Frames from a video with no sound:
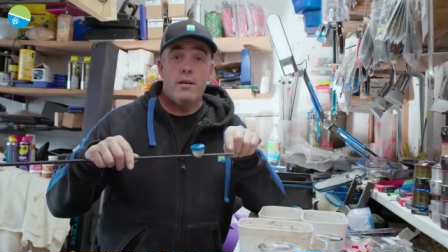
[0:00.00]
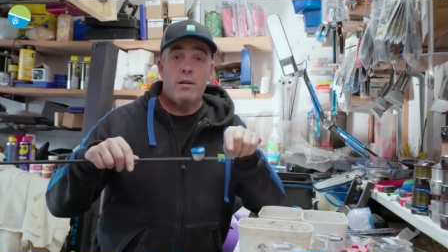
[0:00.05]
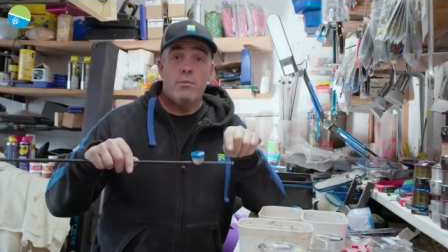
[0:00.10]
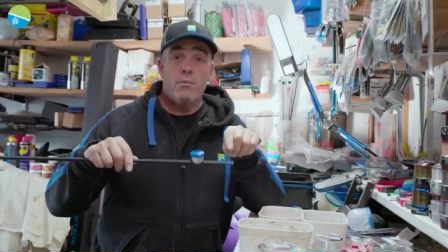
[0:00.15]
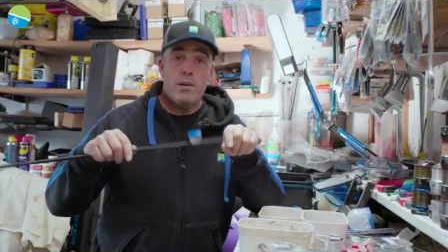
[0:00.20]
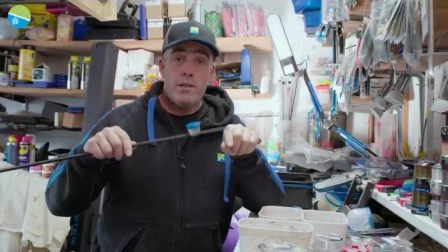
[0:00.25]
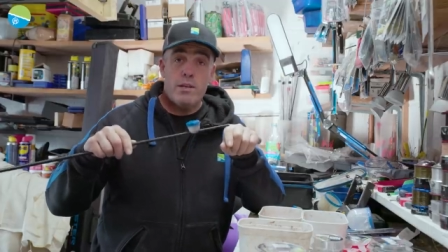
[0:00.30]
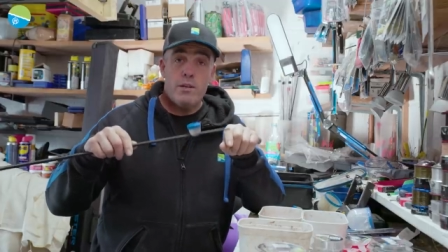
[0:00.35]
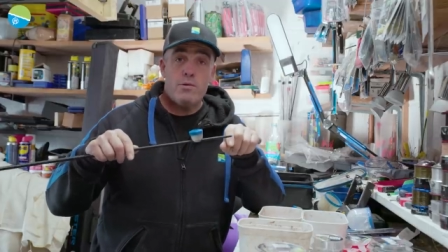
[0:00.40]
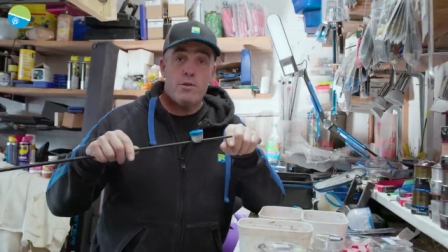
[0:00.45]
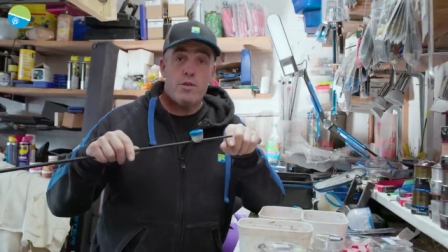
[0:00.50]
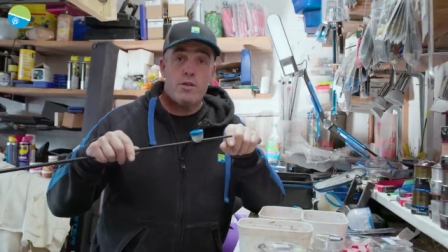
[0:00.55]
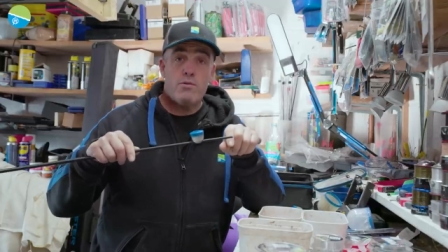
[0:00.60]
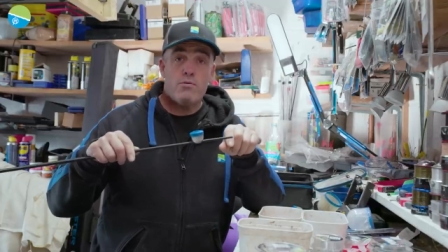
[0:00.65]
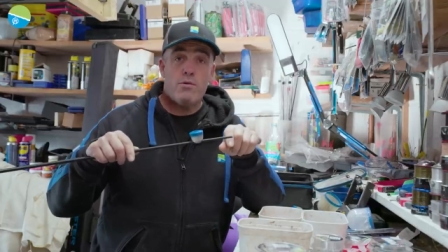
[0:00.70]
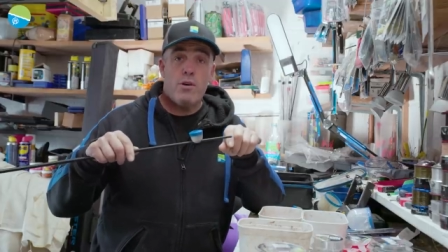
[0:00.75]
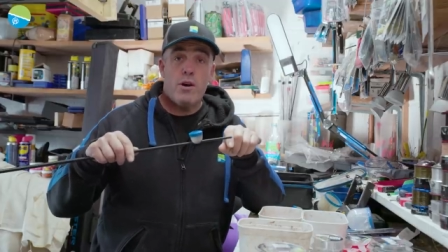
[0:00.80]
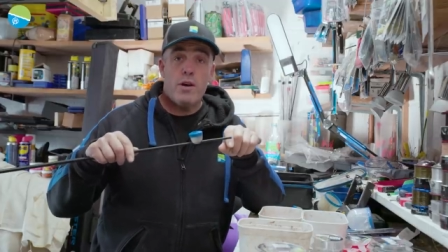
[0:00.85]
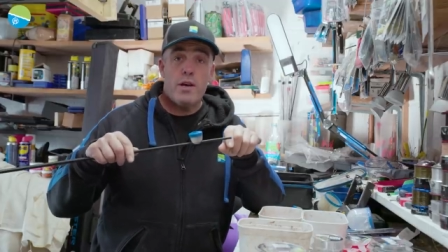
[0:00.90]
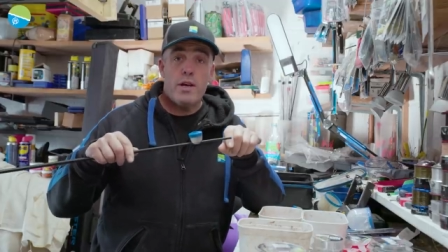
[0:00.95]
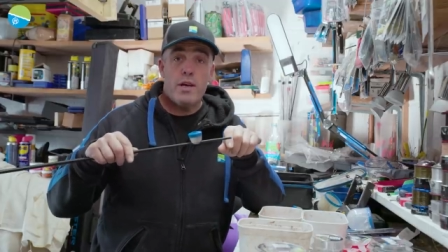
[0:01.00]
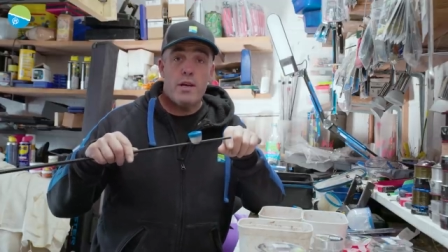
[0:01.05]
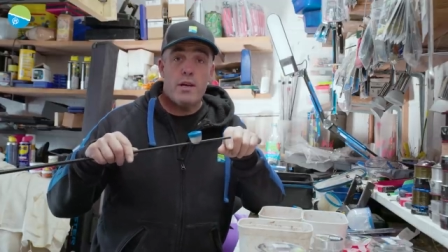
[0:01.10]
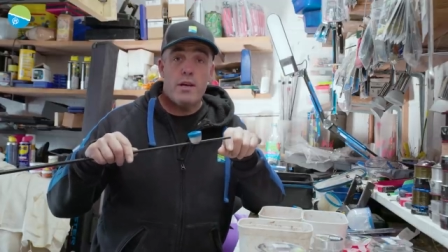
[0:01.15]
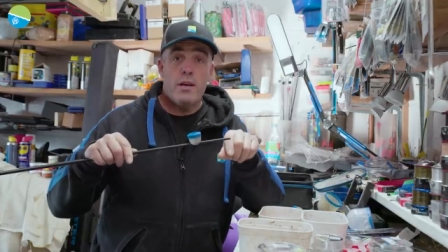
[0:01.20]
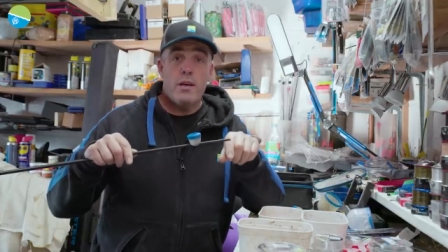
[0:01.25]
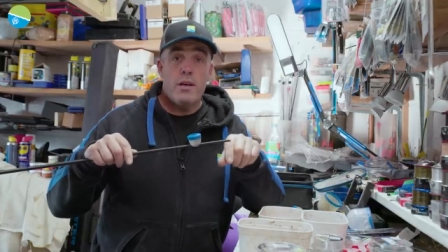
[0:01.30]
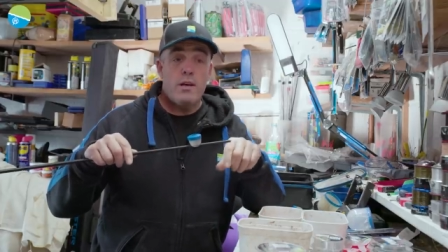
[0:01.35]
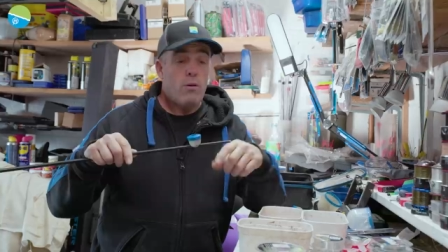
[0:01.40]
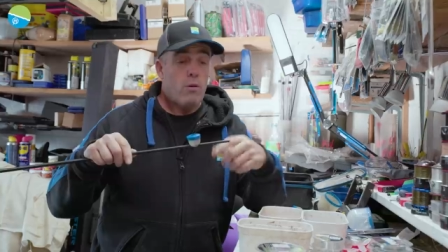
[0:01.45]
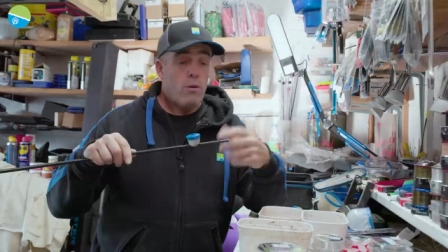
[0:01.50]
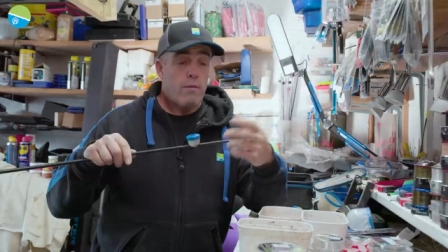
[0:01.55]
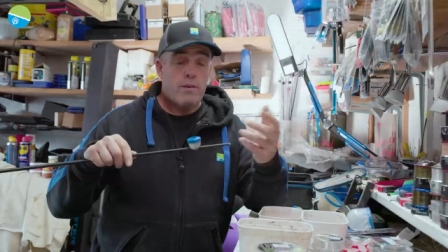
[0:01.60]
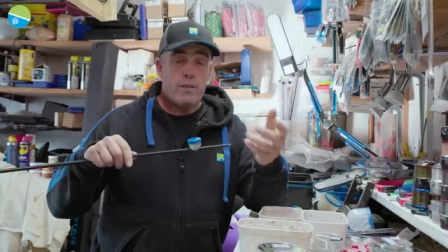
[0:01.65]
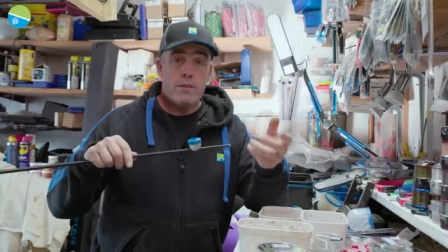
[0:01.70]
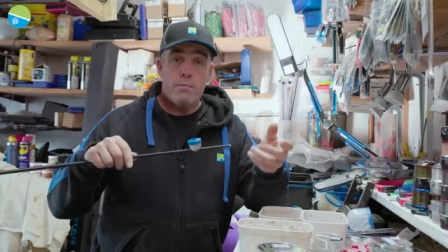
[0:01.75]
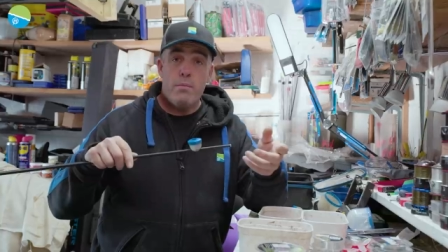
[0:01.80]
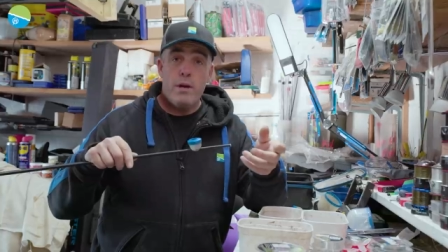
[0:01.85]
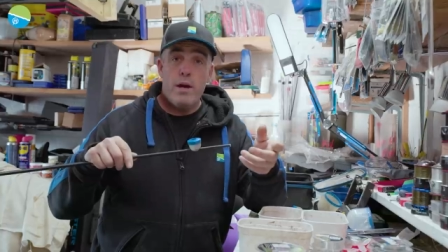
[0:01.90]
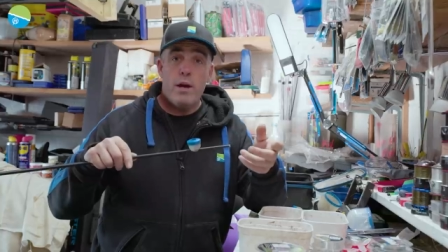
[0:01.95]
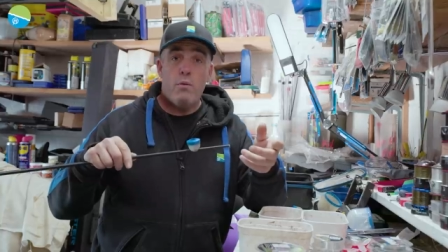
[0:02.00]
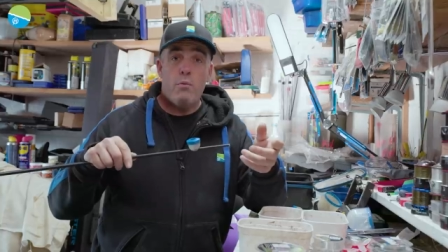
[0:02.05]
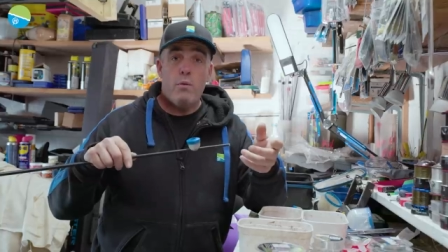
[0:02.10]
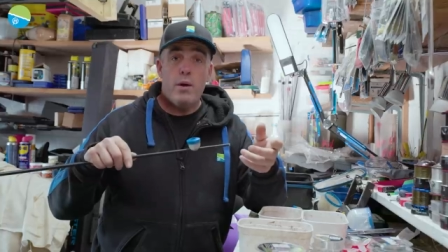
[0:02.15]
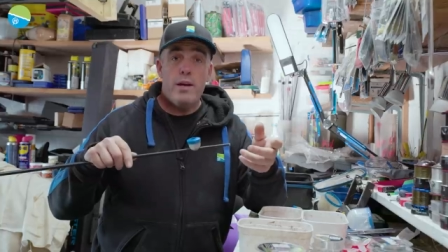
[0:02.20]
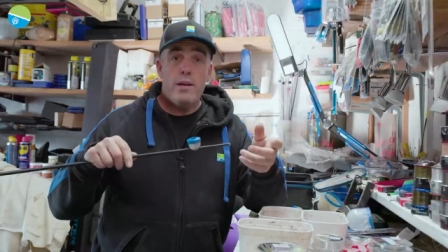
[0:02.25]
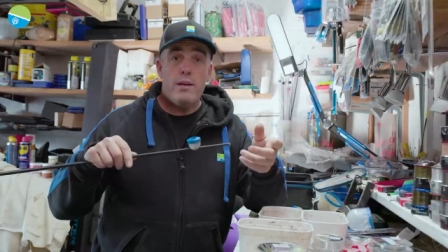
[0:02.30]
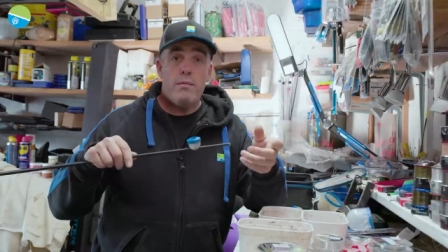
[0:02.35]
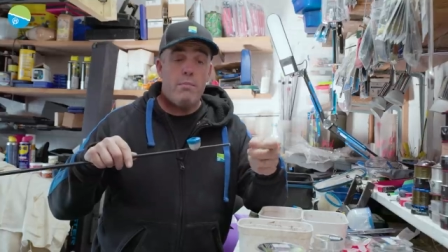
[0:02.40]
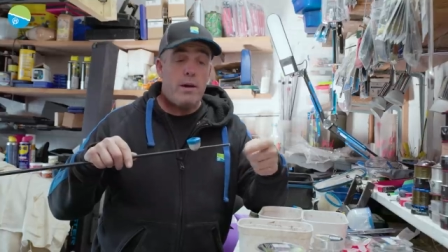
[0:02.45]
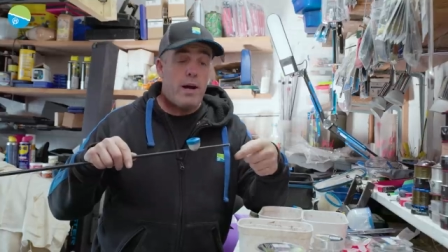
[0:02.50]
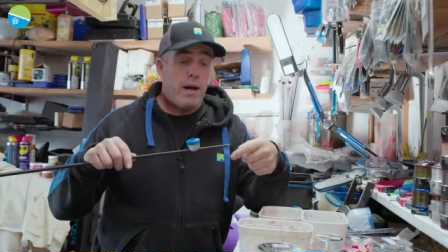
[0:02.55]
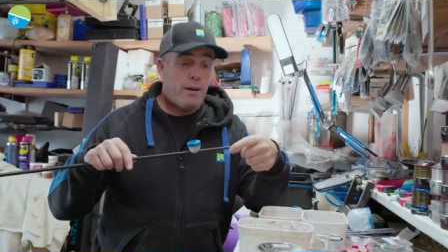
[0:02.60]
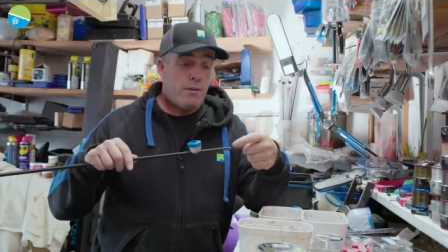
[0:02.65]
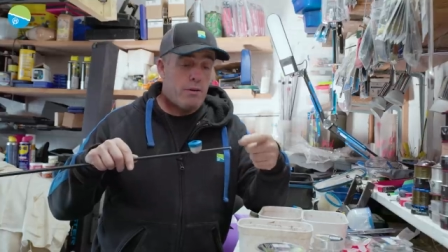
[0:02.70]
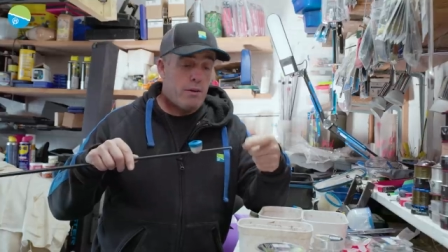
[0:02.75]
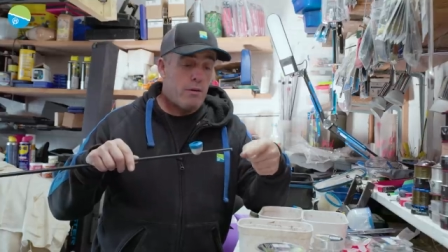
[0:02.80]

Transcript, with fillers: When you strike, or if there's a bit of wind about,